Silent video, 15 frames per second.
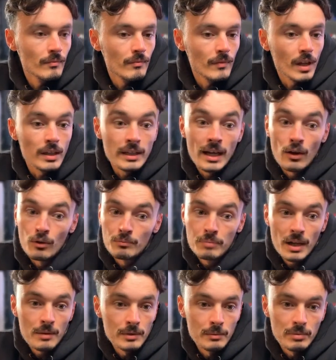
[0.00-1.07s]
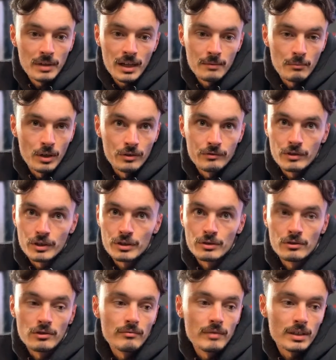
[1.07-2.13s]
Yeah, well, playing with the blend modes for sure.
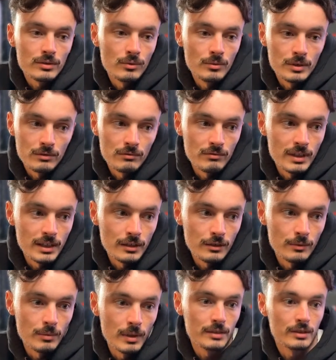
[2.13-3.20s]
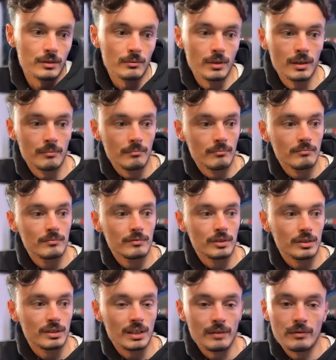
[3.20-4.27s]
That's always a really good way to just
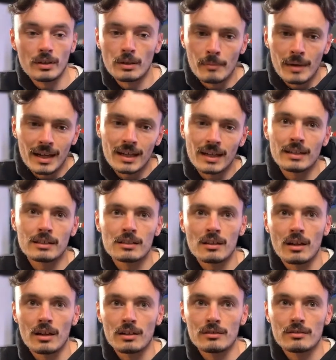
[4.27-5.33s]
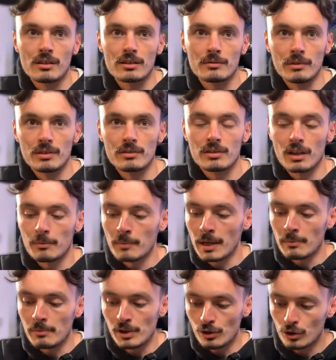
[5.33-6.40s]
see if you can make any slight adjustments. Like
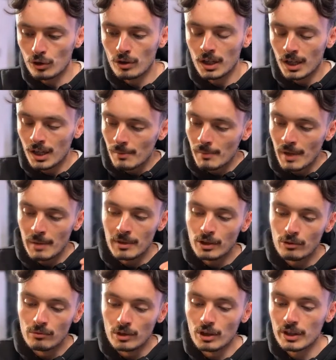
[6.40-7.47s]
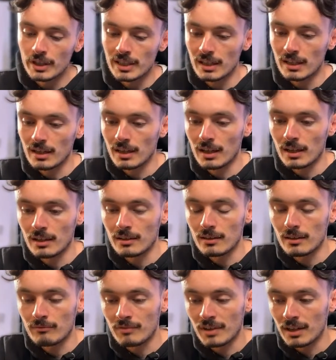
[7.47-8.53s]
maybe you were looking at it and
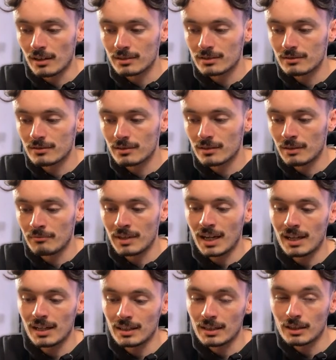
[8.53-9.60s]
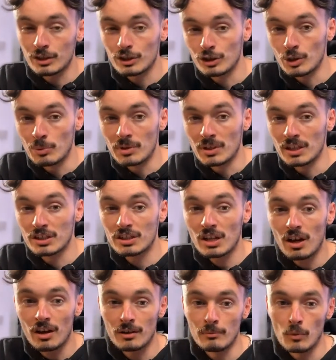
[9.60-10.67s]
realized in reality it could do with a
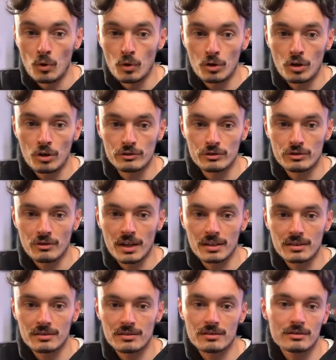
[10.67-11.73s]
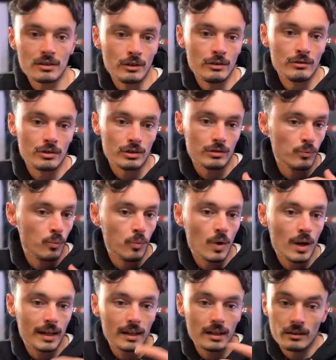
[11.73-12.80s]
ton more contrast. So you just
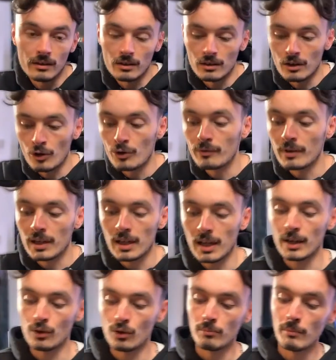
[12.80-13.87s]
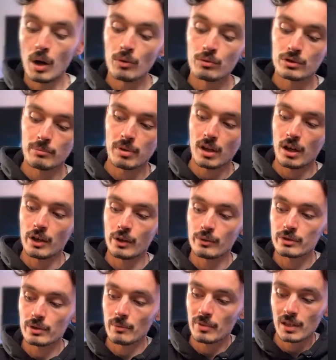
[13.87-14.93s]
whack in an overlay or multiply or
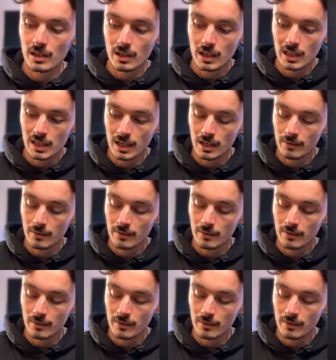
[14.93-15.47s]
something like that.